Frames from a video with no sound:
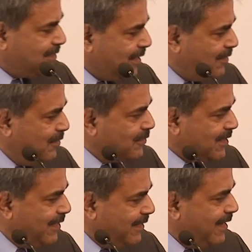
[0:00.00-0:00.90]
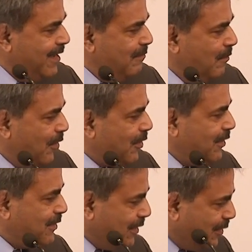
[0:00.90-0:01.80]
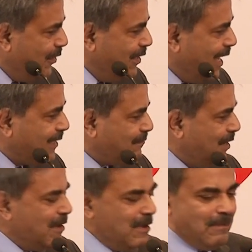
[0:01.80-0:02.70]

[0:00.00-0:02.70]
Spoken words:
sir, you said it more on a security aspect,